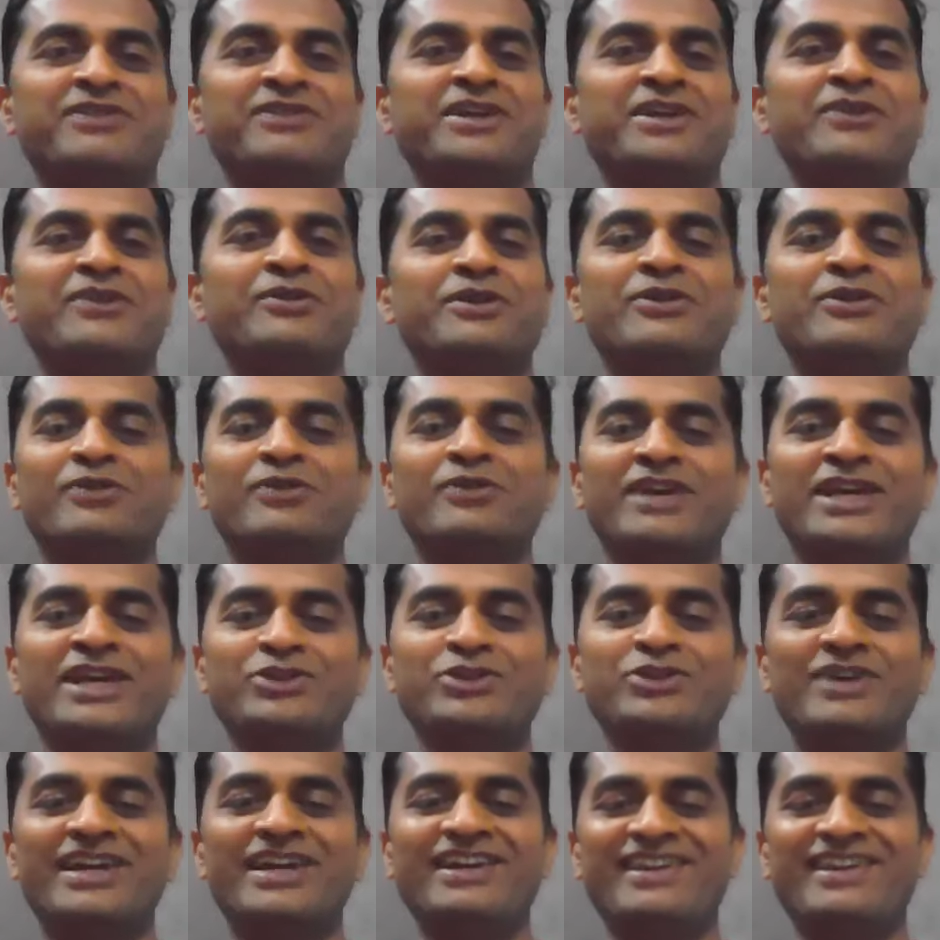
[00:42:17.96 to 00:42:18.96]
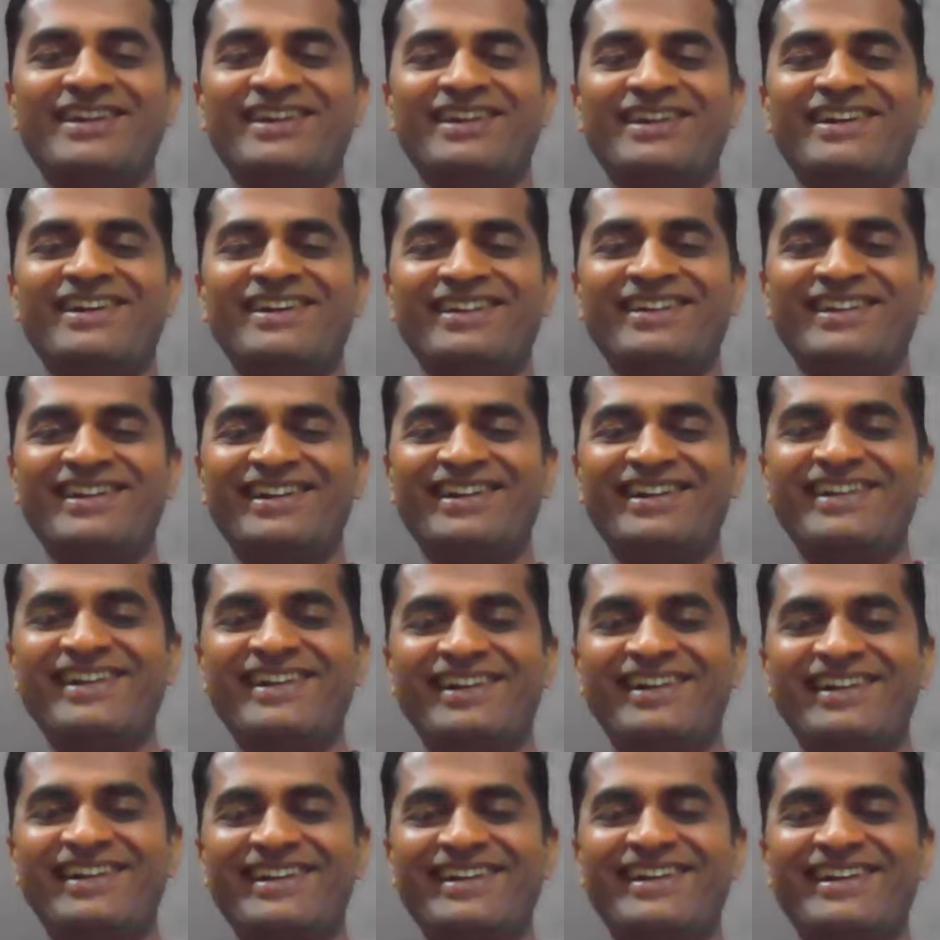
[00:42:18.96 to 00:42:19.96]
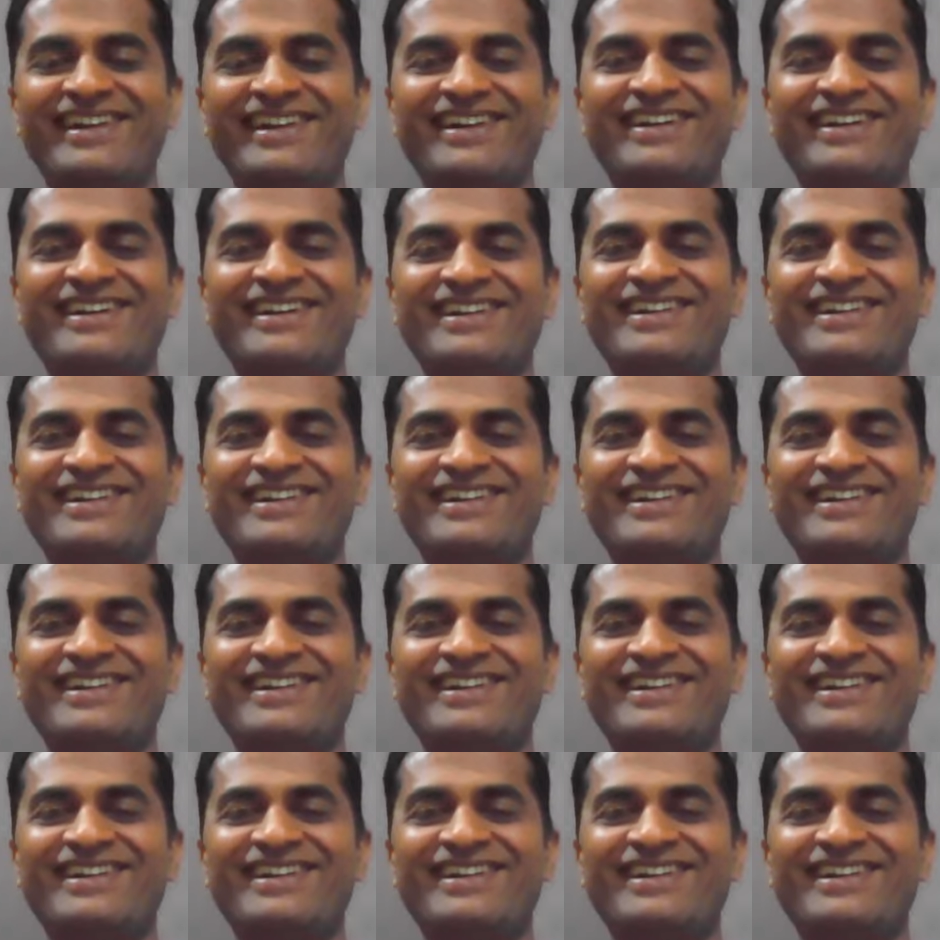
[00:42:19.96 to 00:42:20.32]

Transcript: freak out now. Enjoy. Yeah.